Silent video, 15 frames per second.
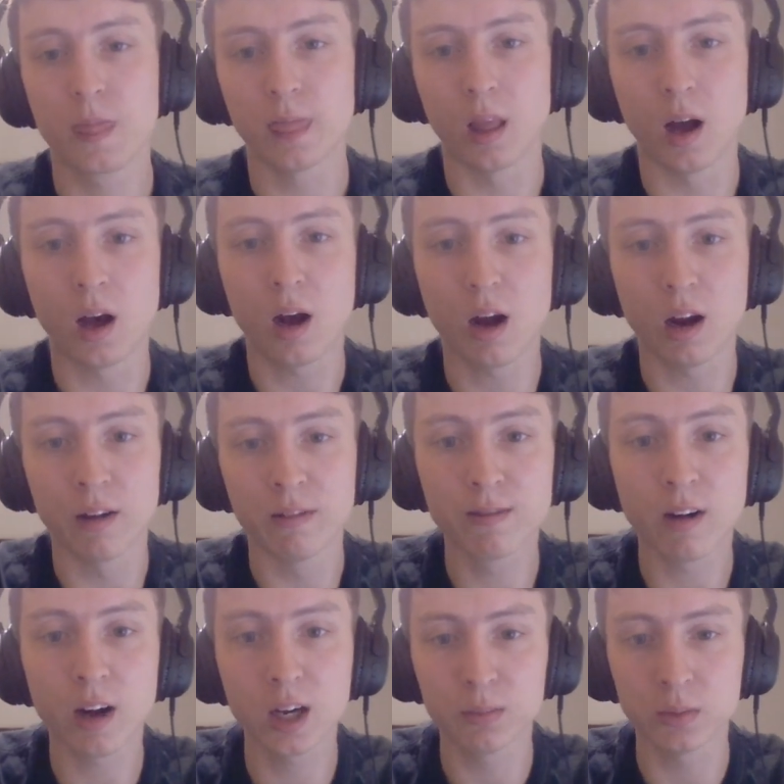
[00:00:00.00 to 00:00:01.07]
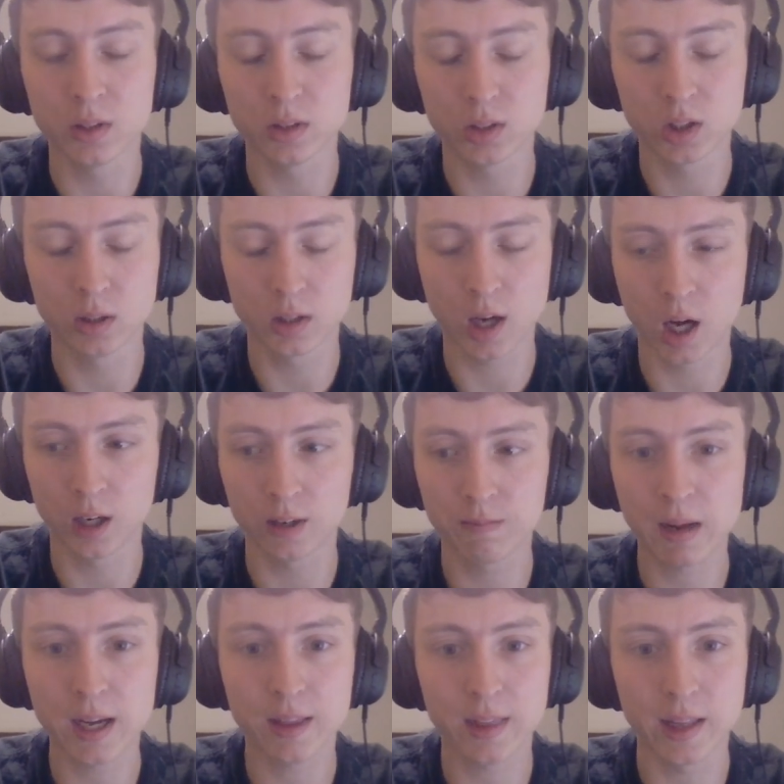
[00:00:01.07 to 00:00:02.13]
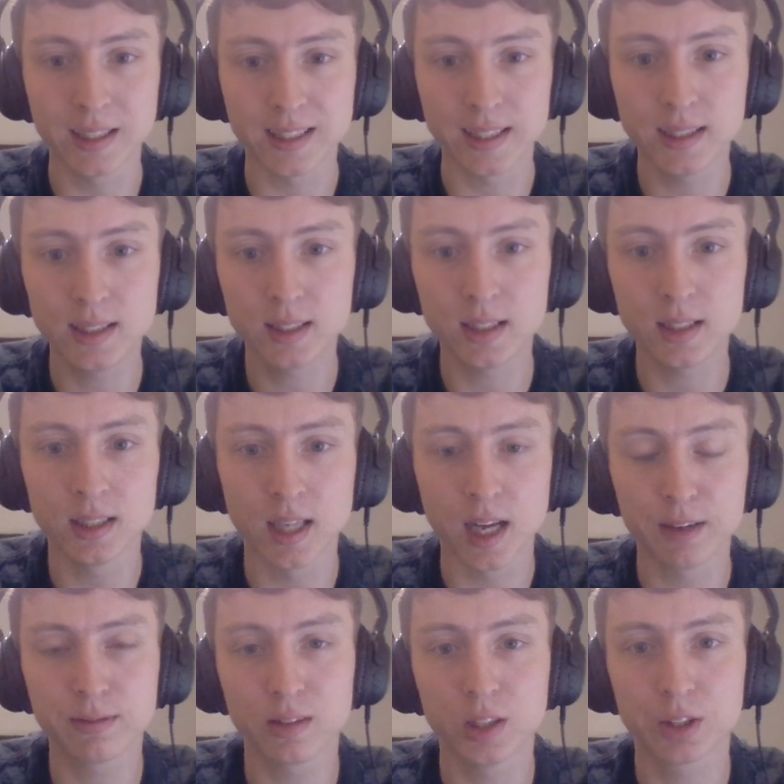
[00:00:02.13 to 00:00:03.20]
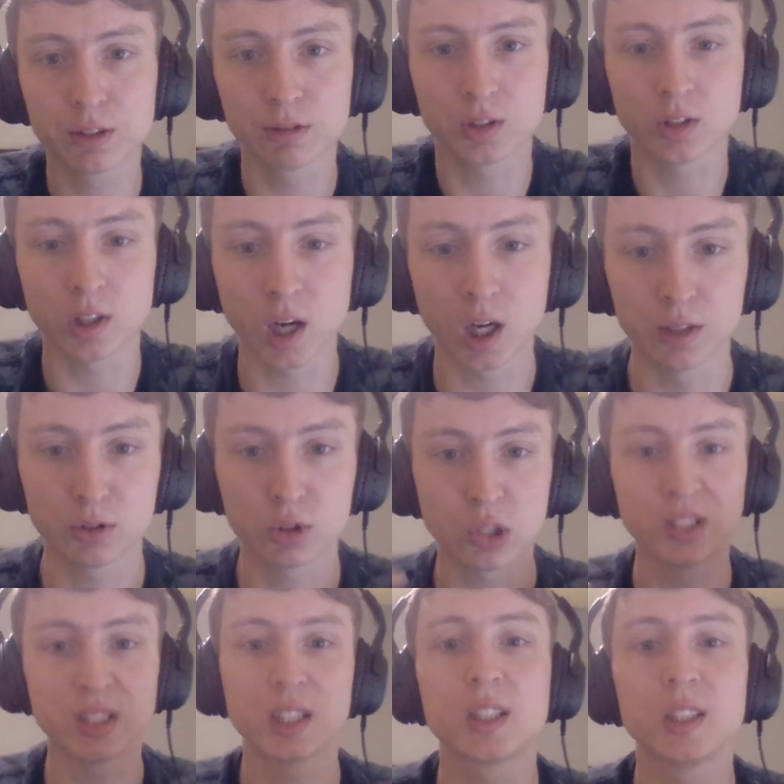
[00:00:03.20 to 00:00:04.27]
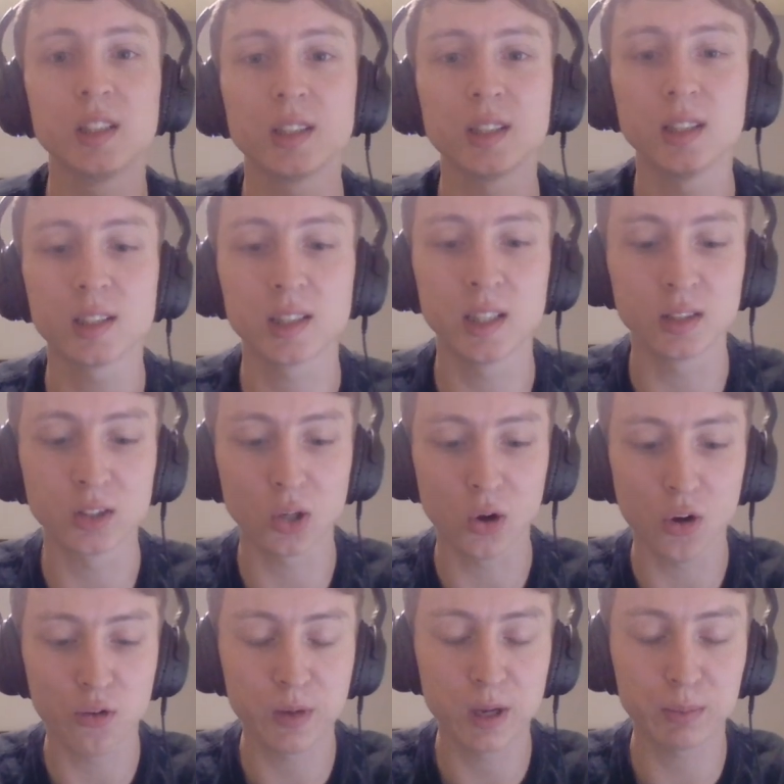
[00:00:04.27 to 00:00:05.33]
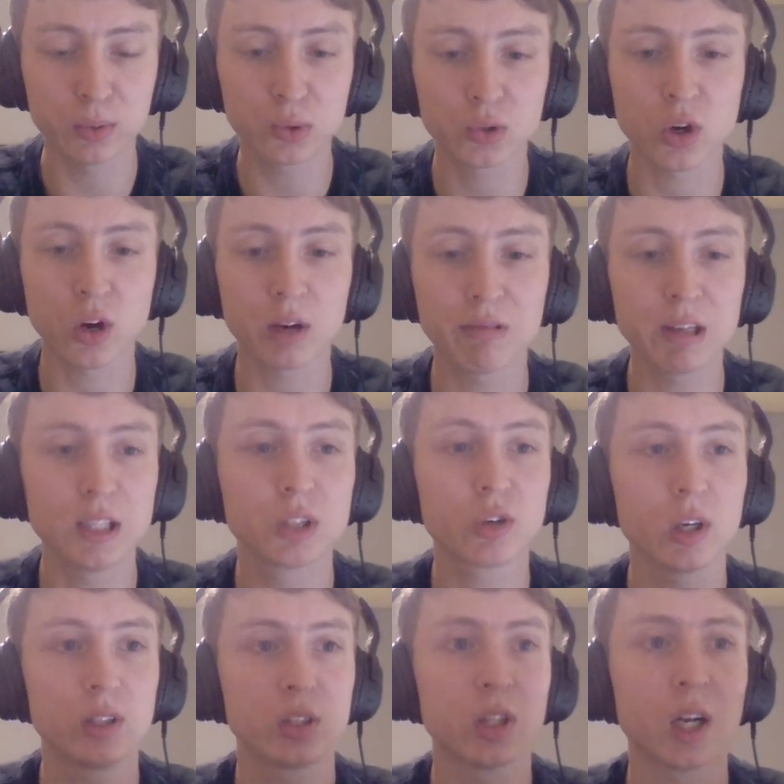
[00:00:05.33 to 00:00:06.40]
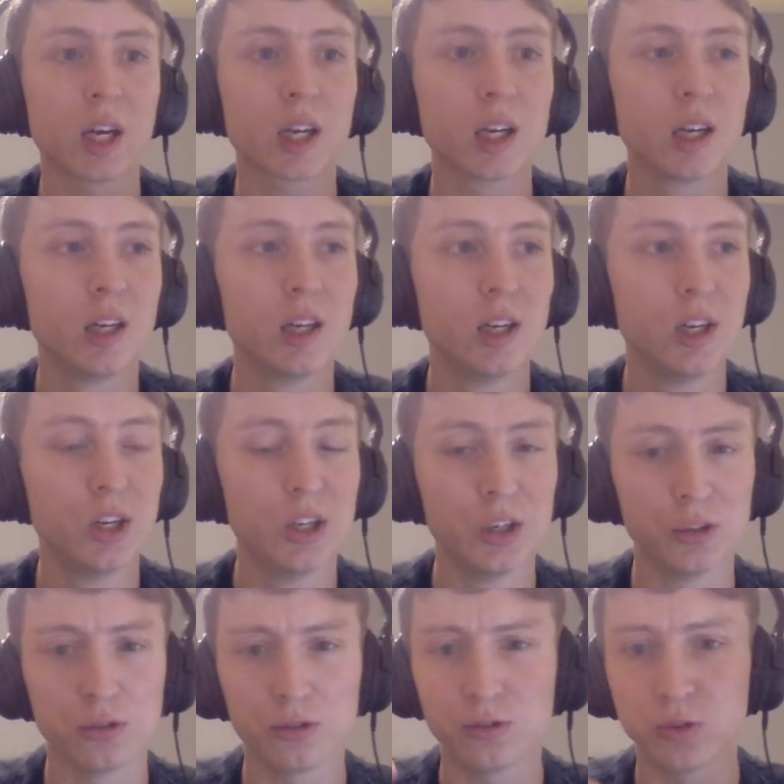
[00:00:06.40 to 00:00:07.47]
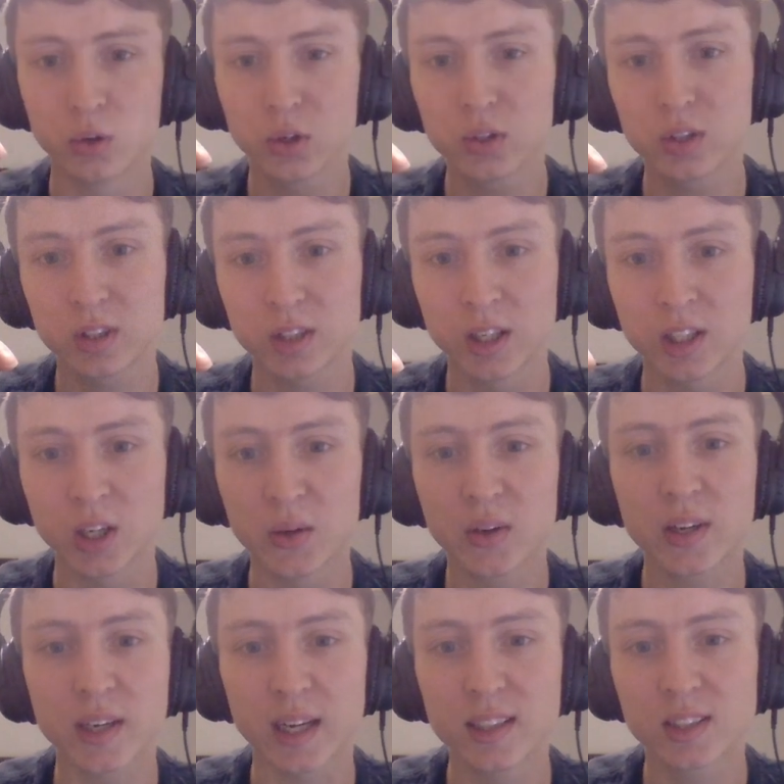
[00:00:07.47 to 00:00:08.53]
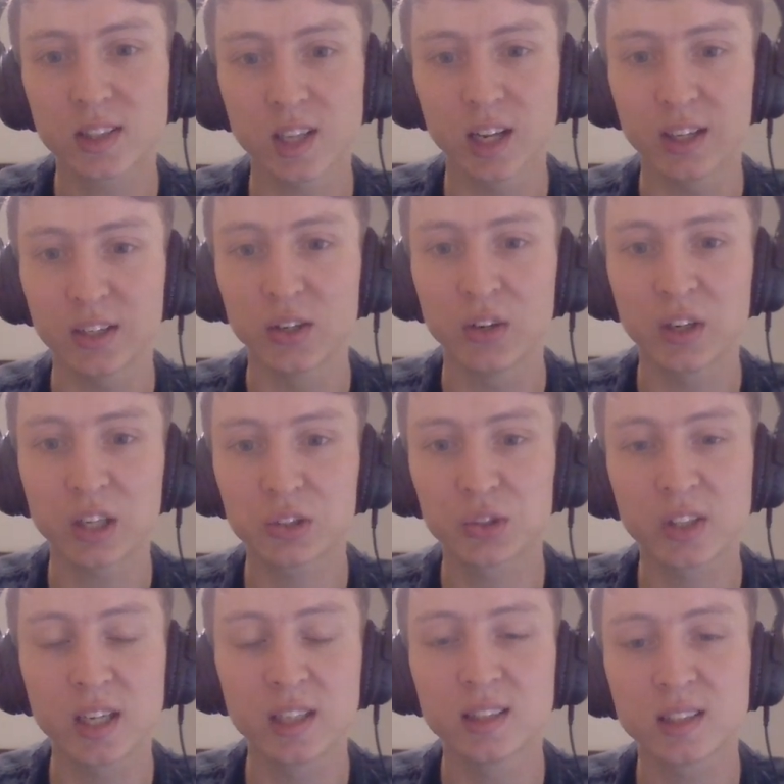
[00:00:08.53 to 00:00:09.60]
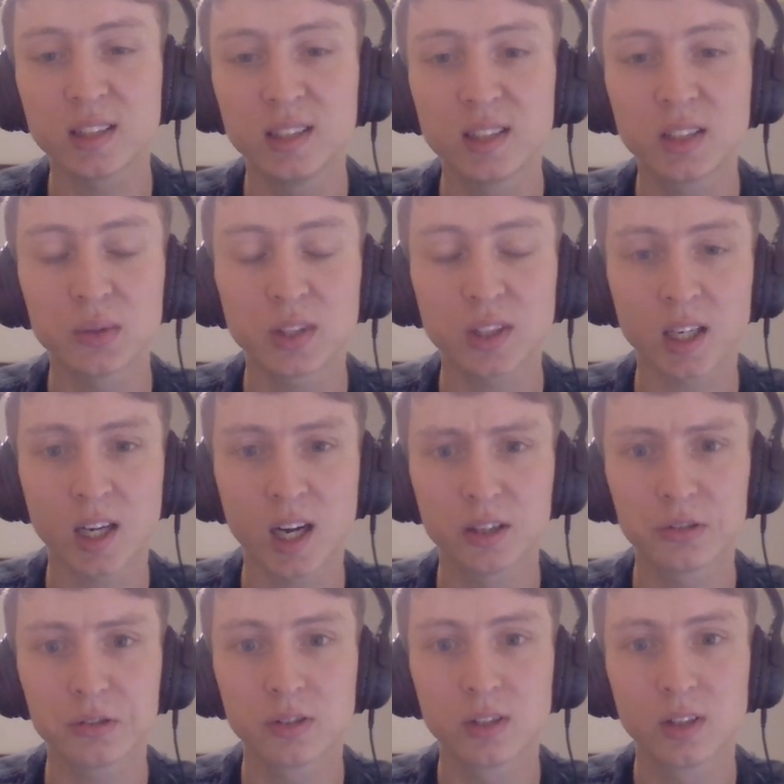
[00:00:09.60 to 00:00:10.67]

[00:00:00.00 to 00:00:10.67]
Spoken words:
our environment to kind of make things easy and effortless for us to kind of transition into these things, a lot of people really try to like force and go against like your natural tendencies, which I kind of